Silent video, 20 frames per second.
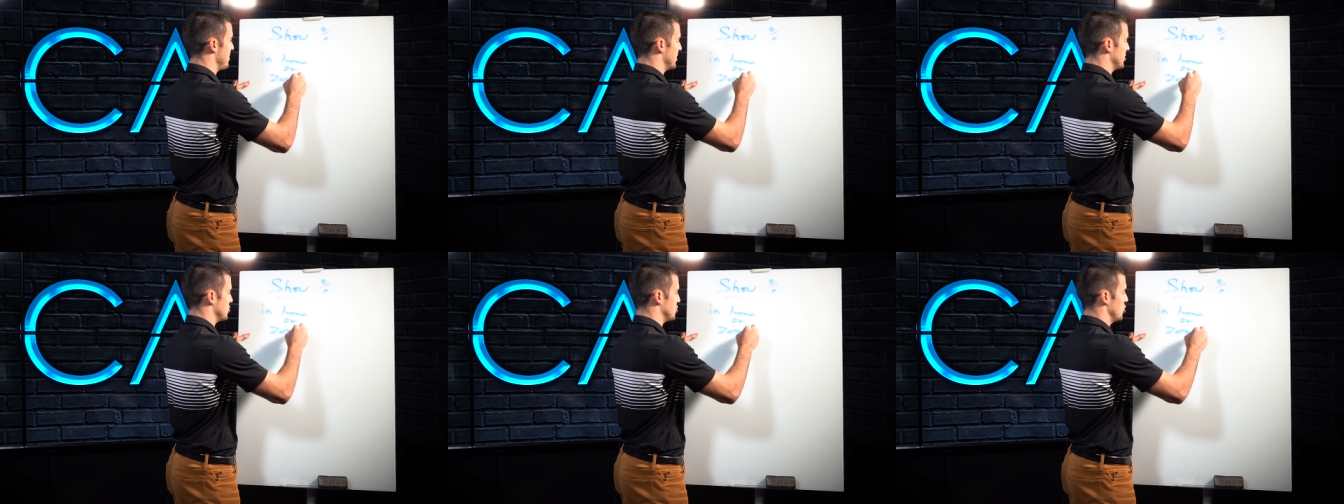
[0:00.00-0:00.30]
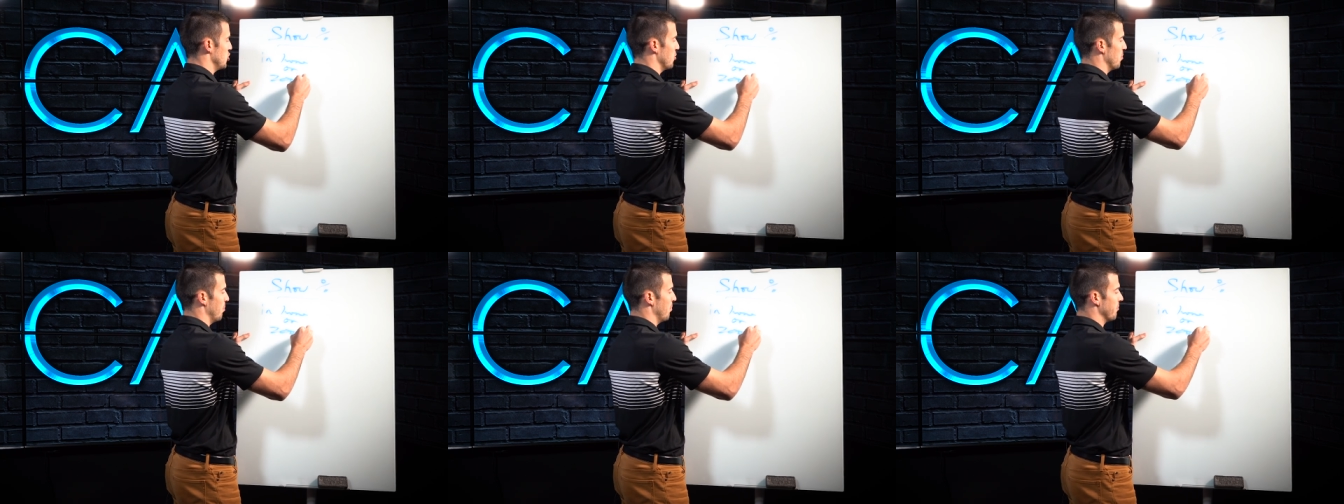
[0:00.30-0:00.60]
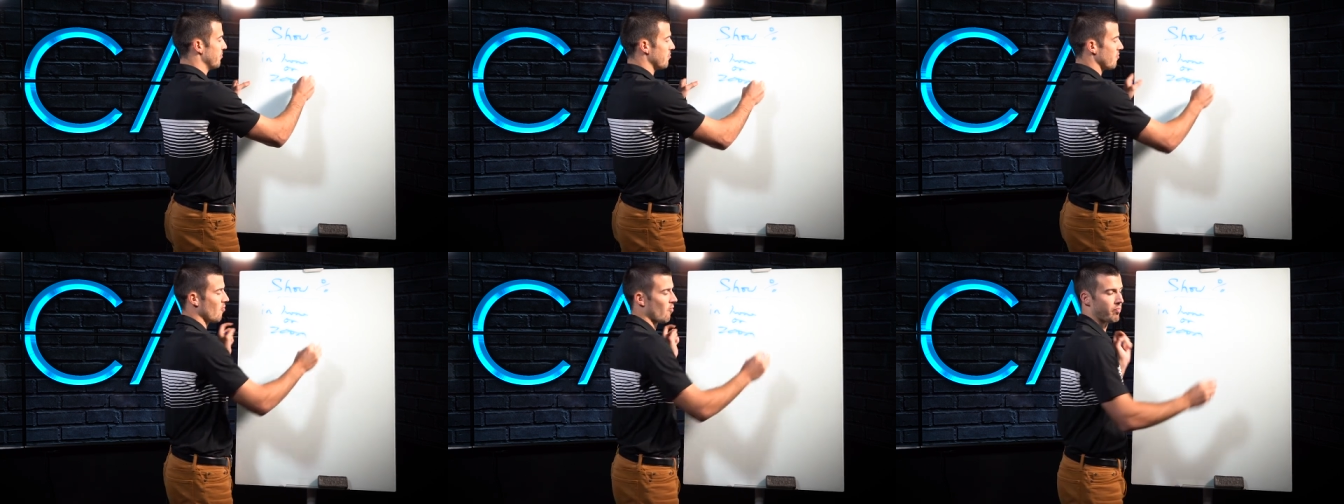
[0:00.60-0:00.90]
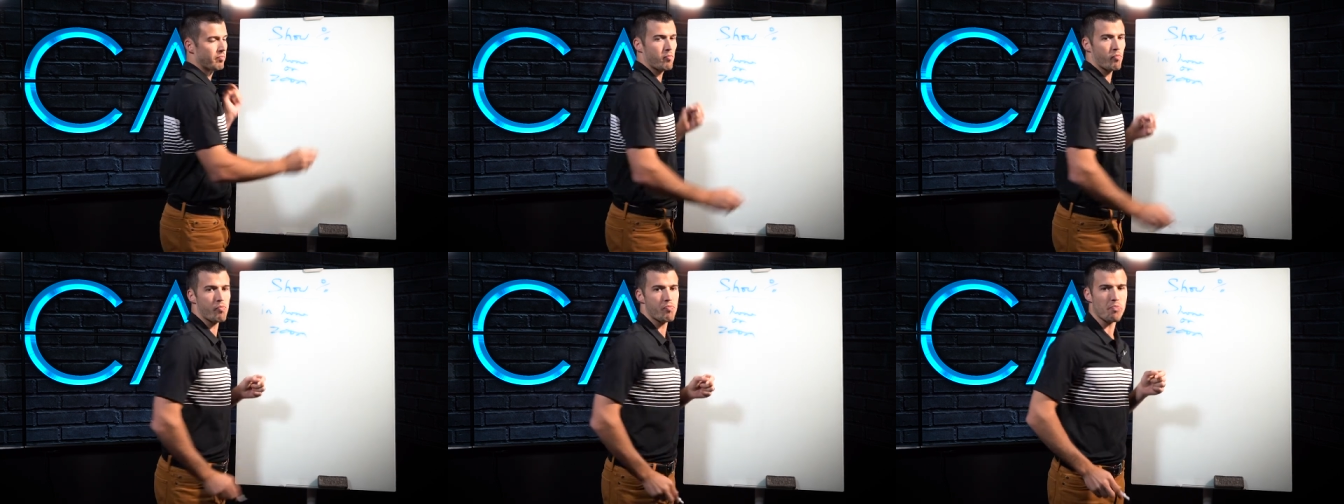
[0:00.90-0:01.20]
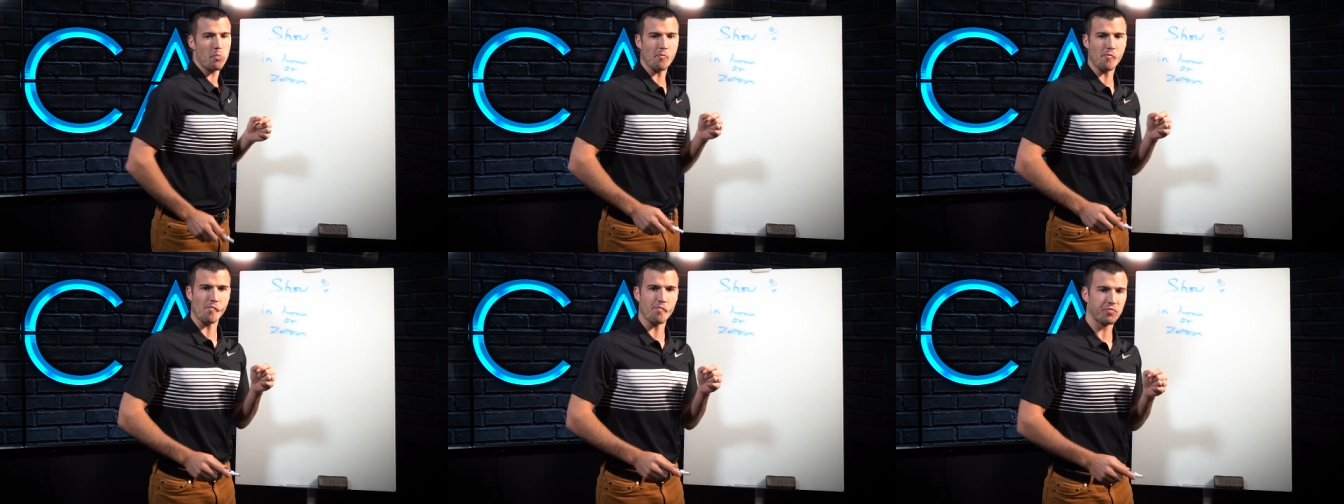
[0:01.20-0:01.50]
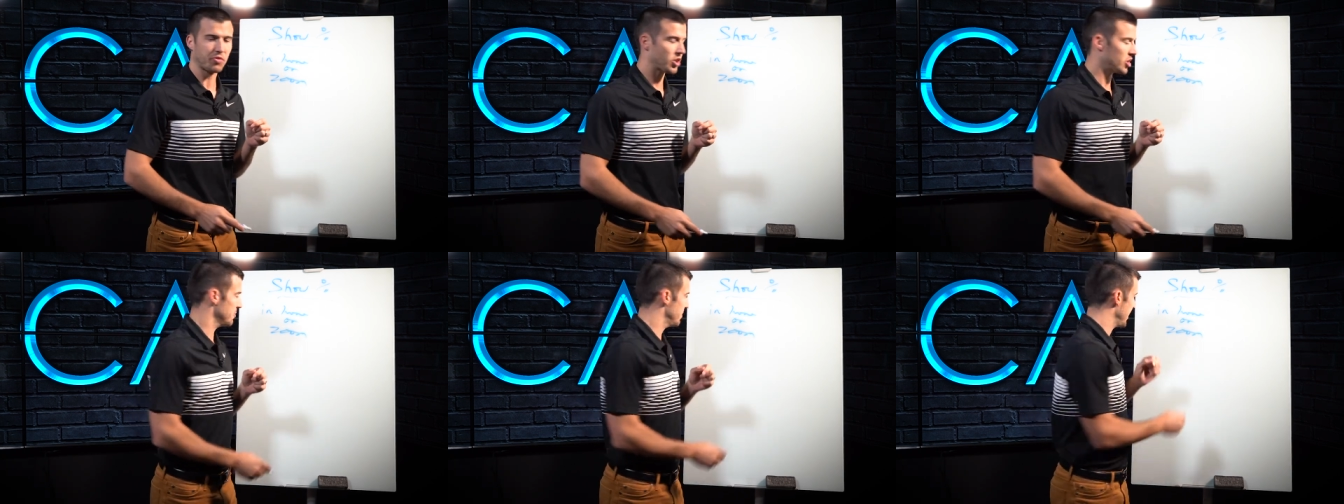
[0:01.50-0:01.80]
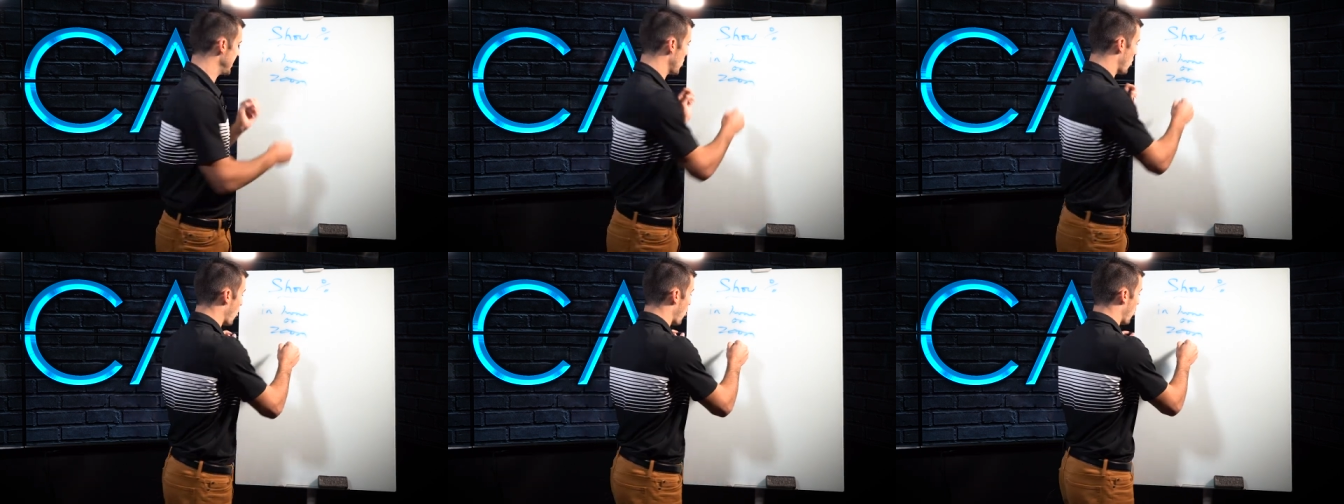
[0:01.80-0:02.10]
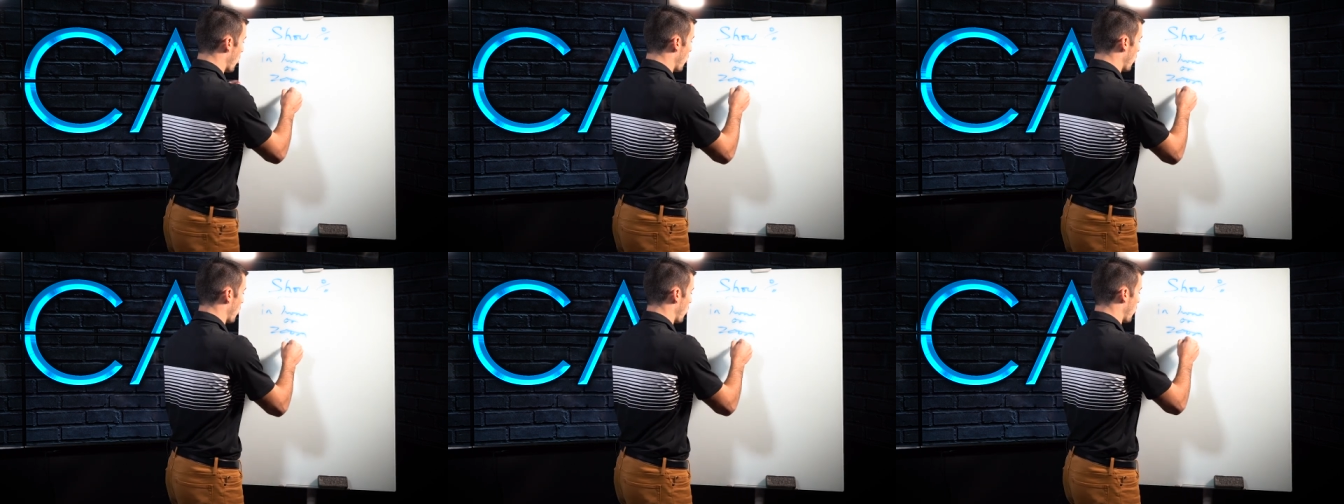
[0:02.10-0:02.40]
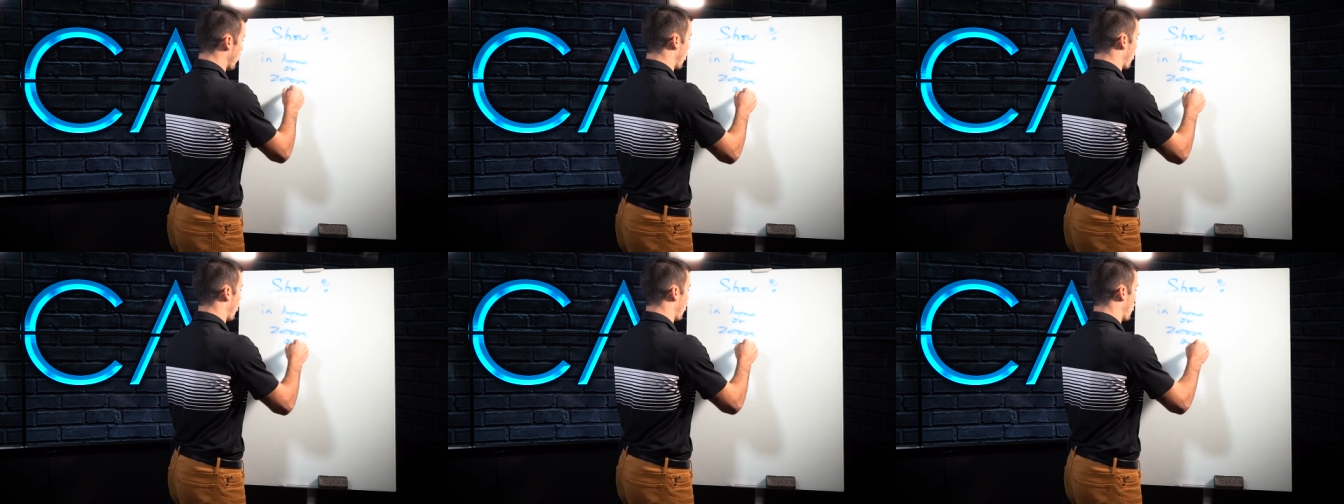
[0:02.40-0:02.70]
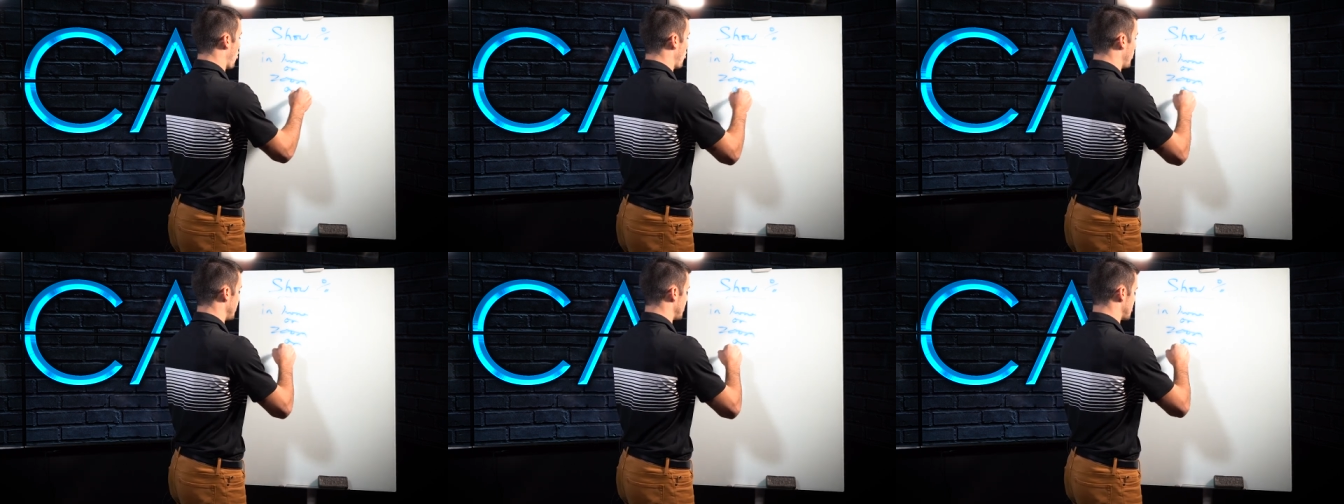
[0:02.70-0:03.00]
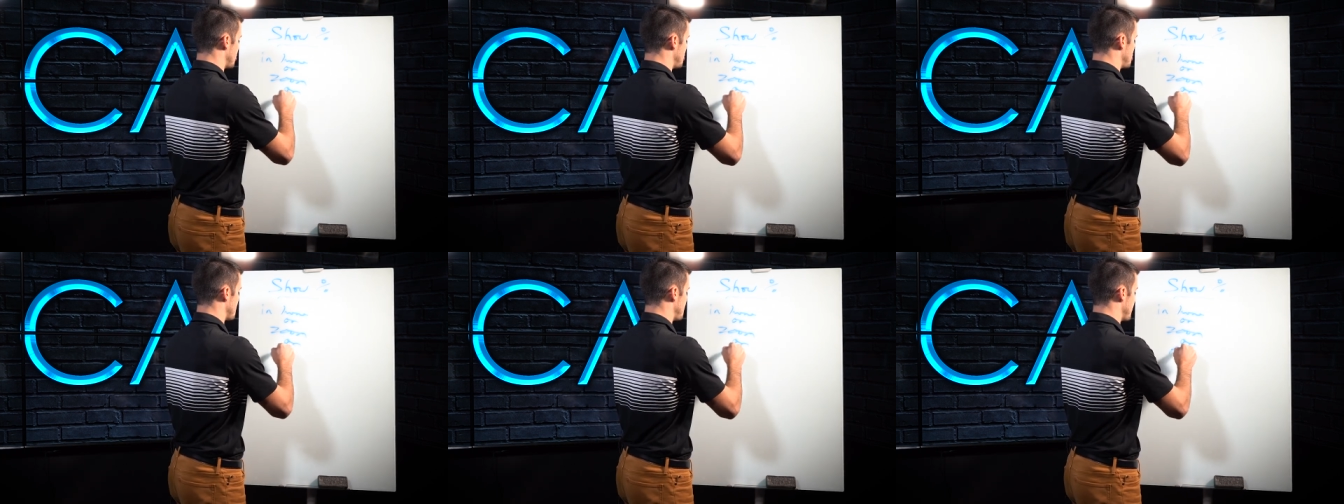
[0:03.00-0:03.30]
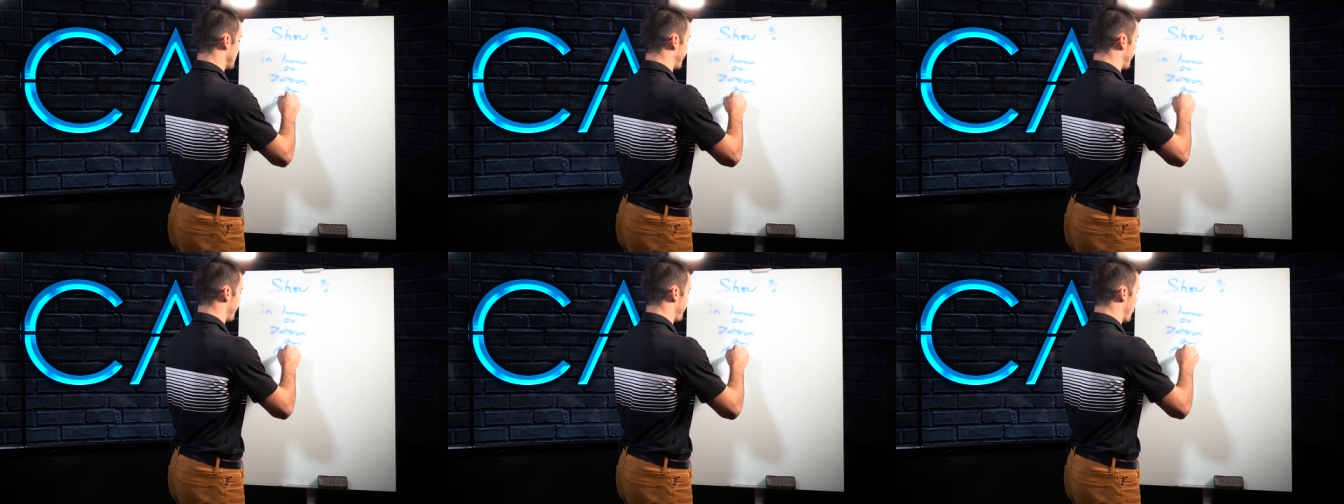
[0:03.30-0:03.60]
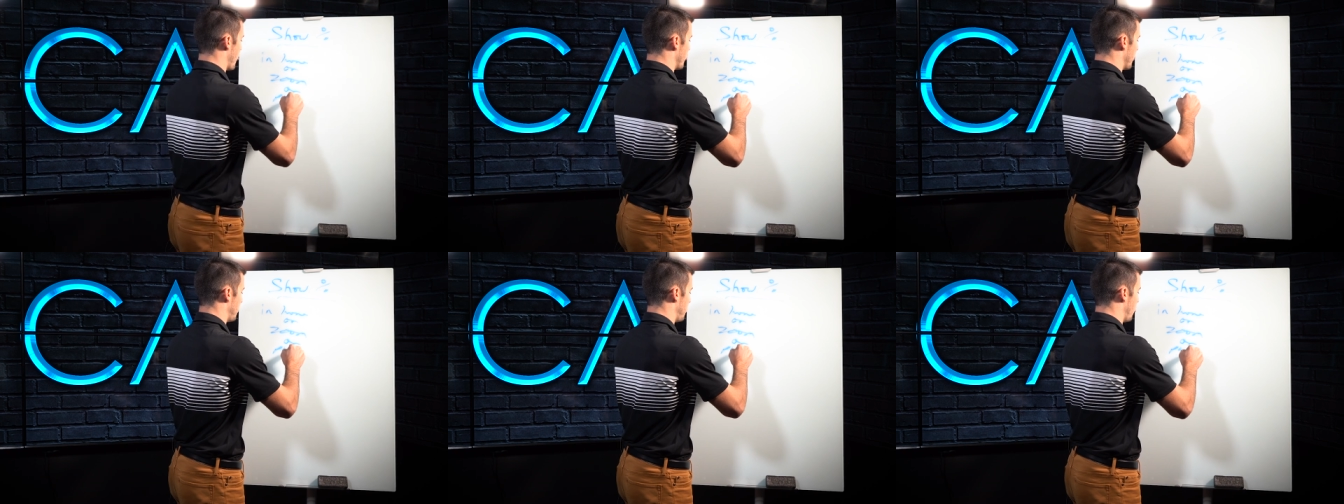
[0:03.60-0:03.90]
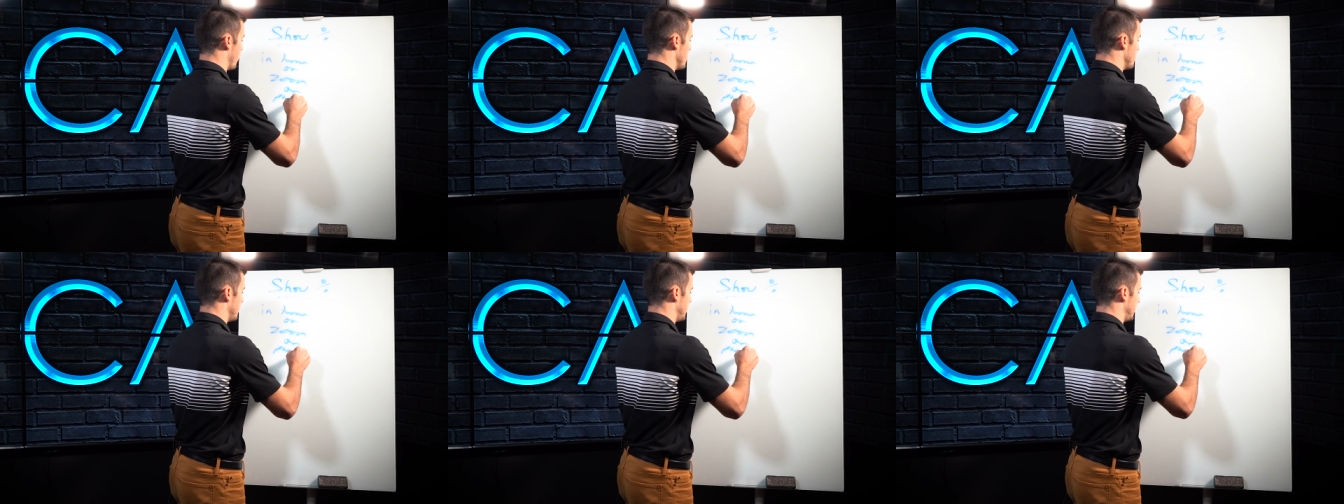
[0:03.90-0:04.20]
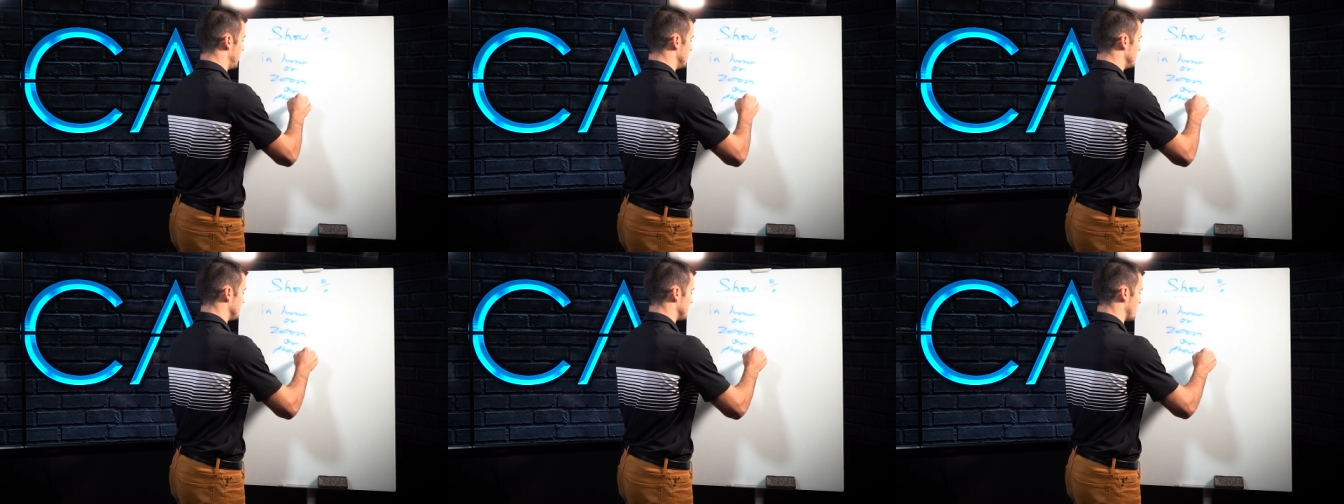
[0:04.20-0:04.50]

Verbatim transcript: be a Zoom, okay? Or it could just be a phone appointment.